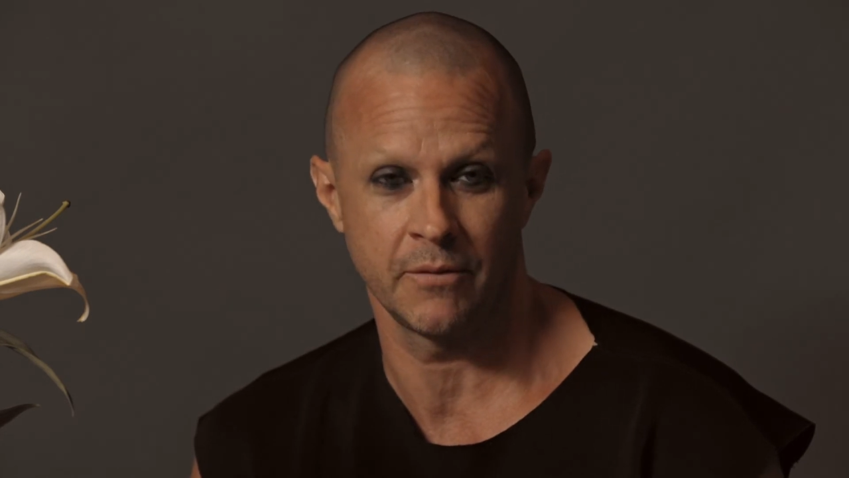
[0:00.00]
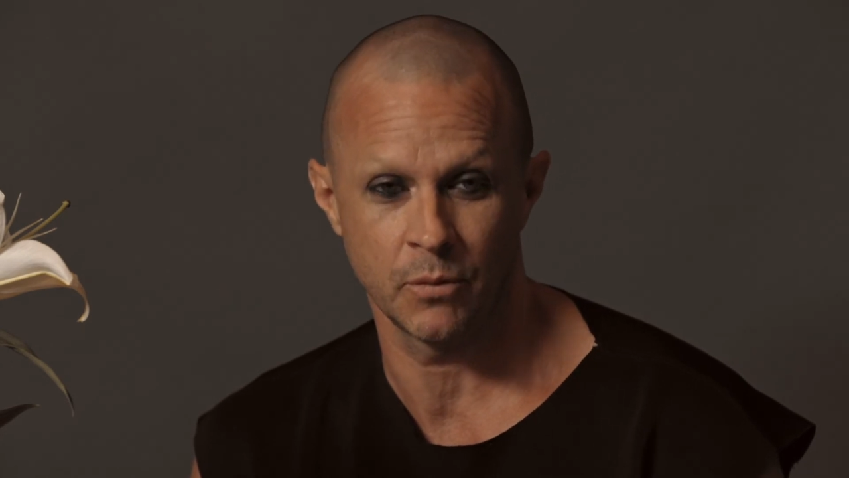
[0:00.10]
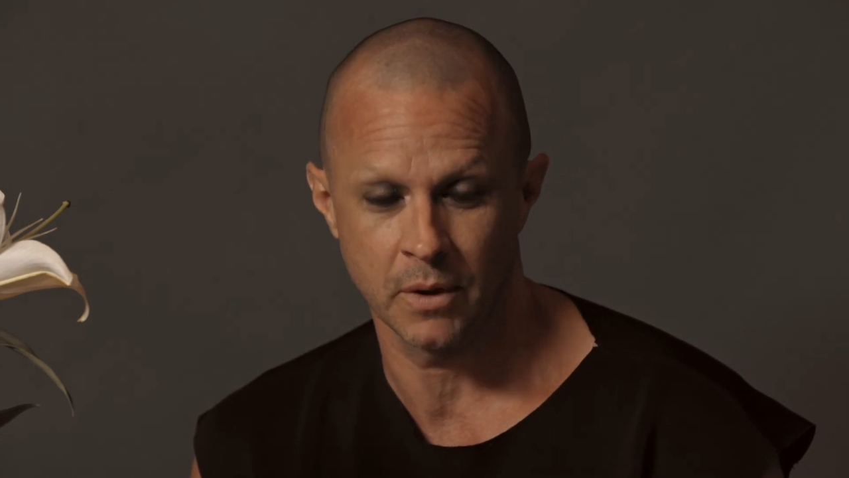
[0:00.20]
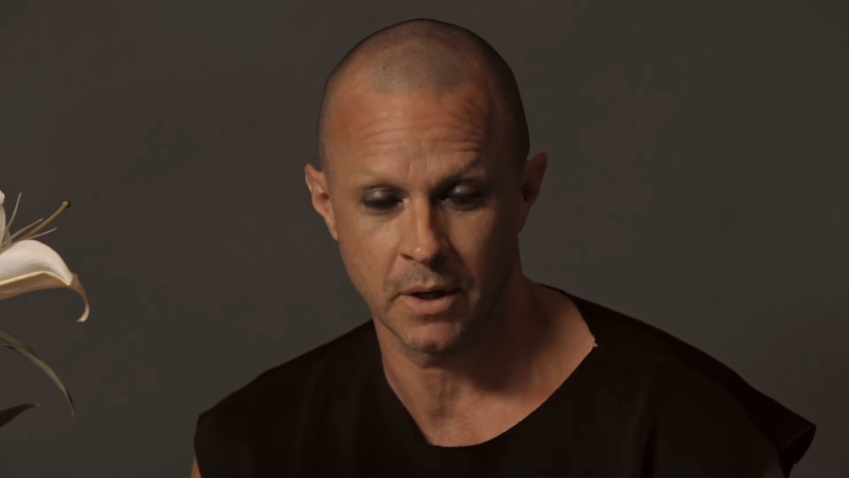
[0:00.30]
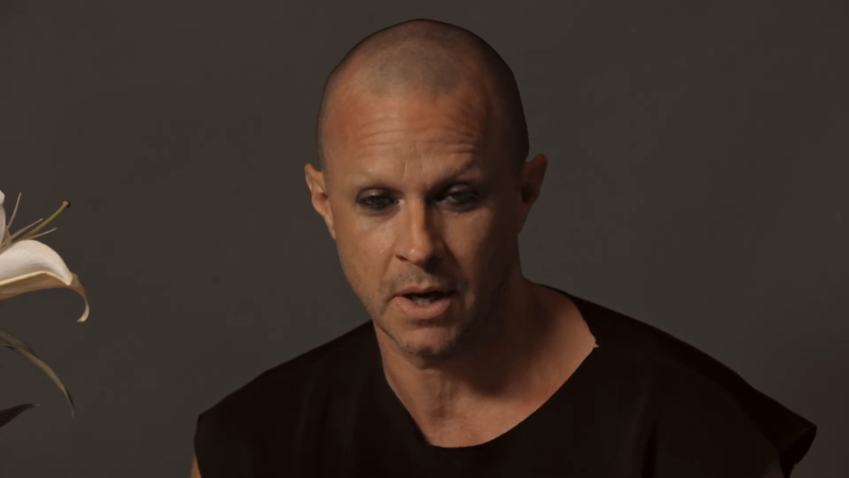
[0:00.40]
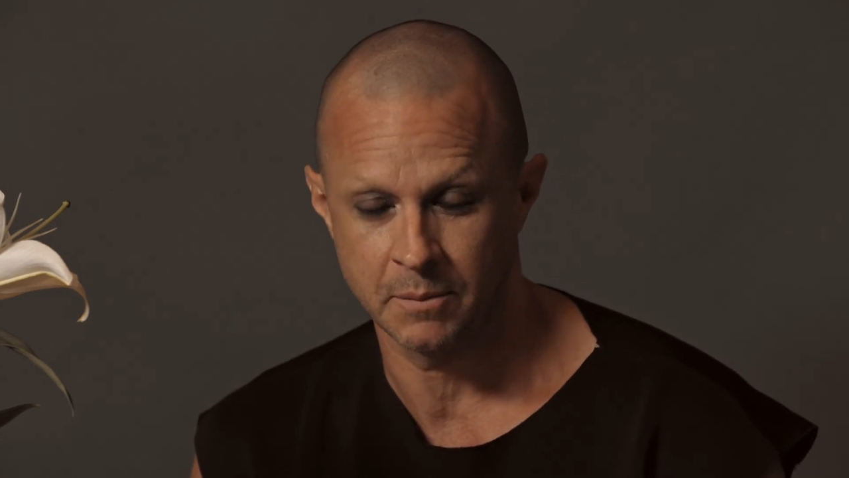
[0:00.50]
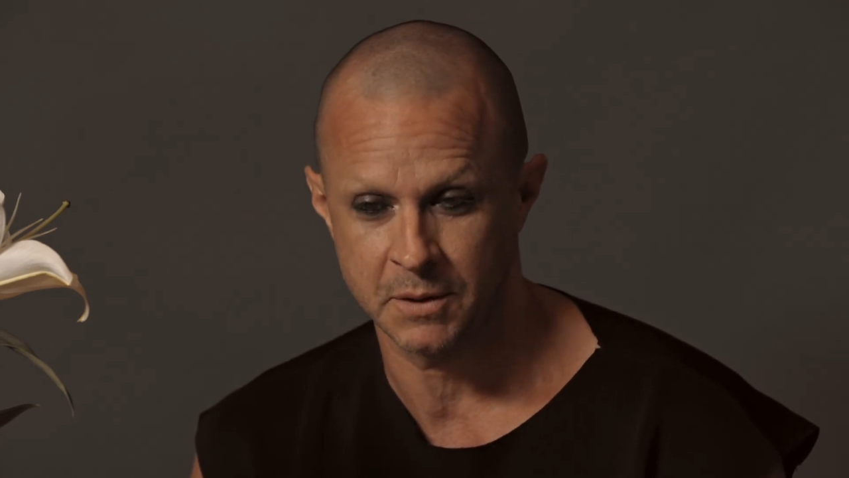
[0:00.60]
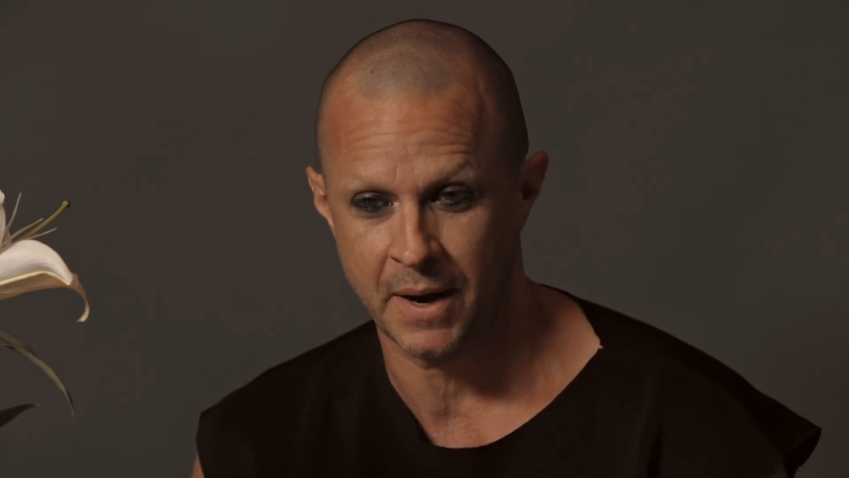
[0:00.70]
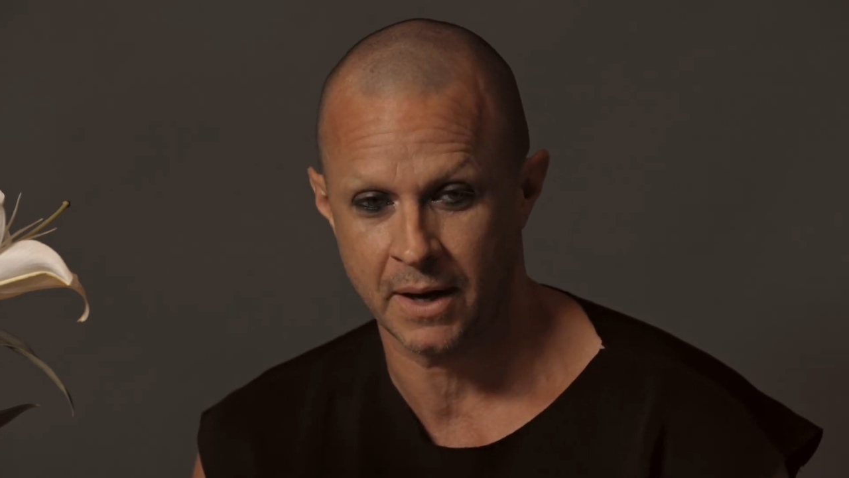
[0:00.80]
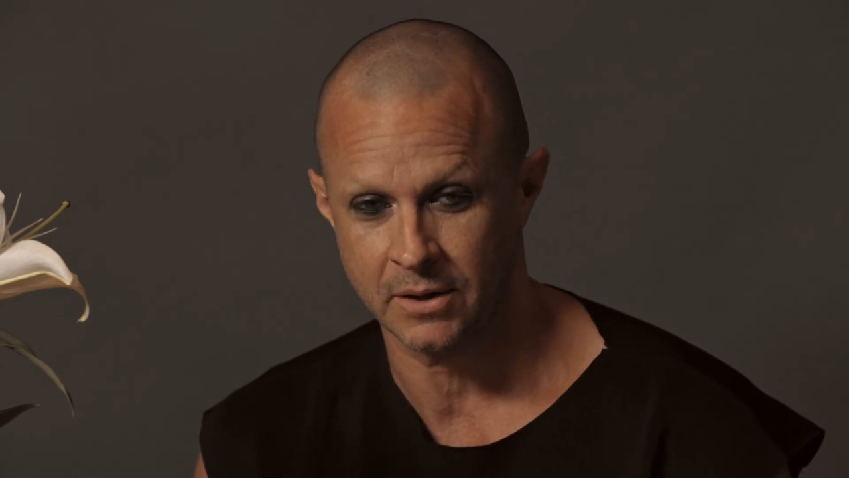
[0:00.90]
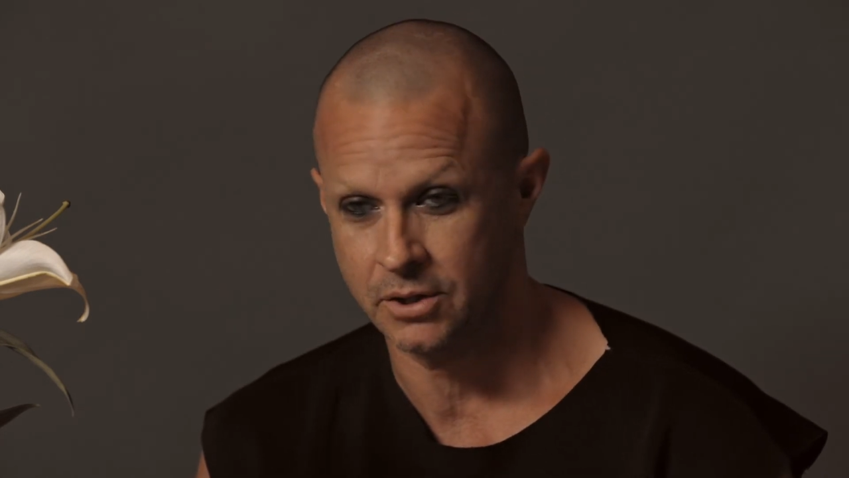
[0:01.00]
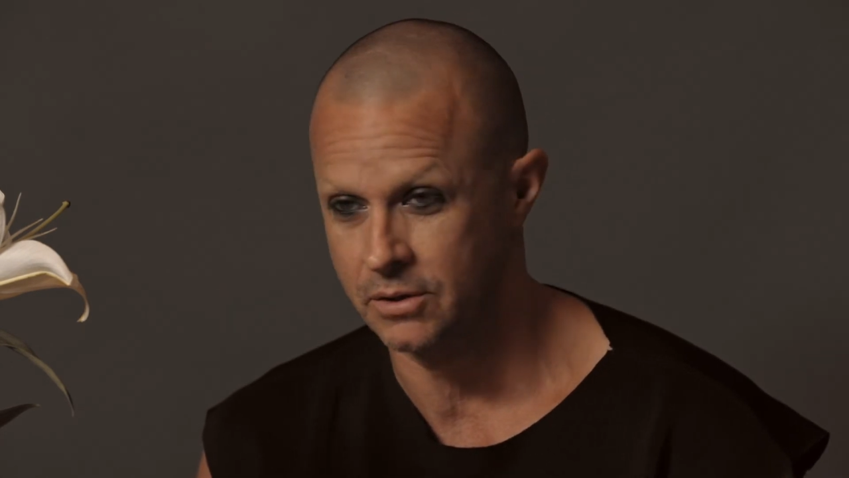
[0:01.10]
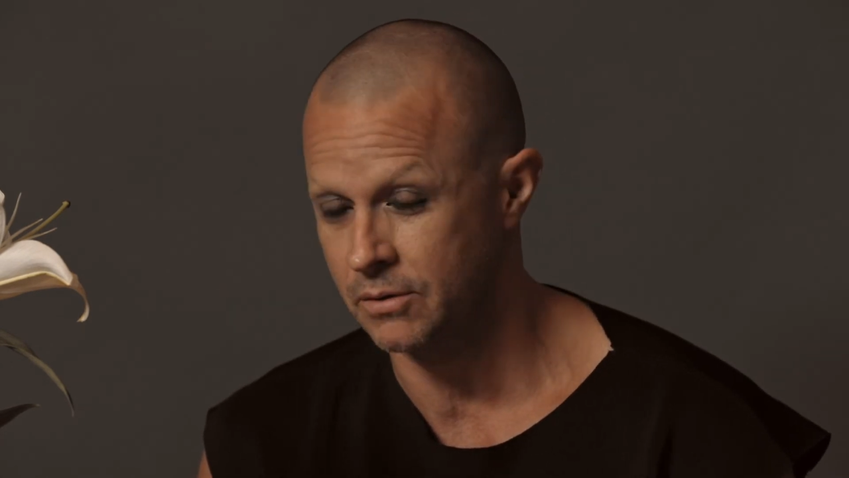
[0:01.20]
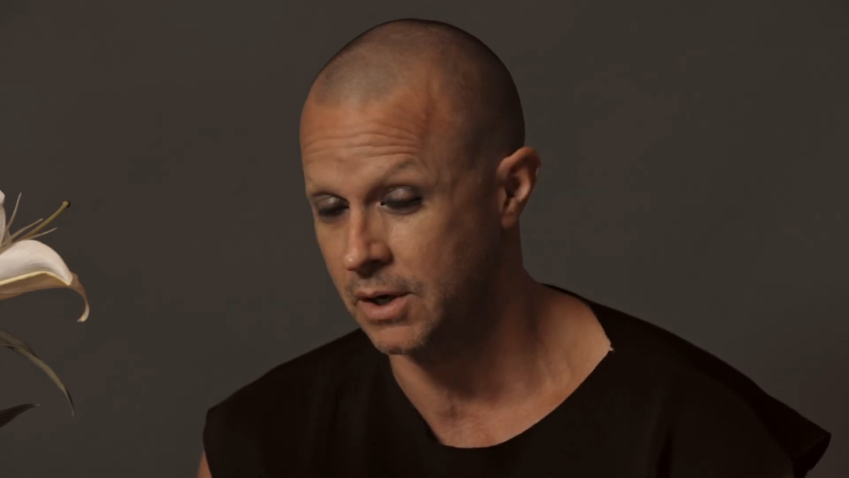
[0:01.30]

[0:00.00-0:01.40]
everyone comes back to.